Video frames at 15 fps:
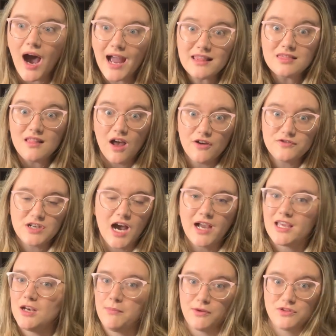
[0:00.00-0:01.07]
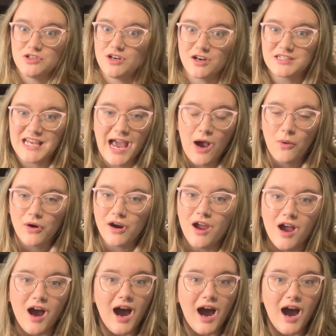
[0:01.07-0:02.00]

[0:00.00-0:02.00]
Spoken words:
I love talking about The Dark Tower.